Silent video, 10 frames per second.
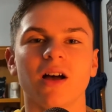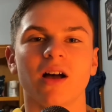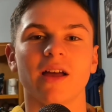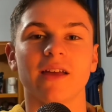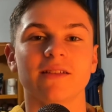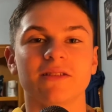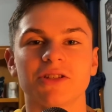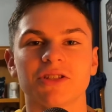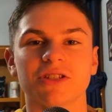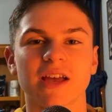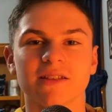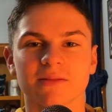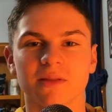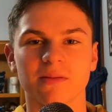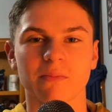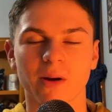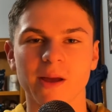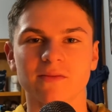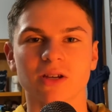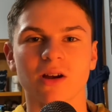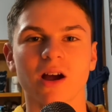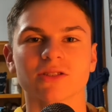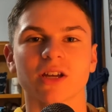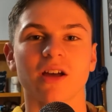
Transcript: Uh, it just says Braves across.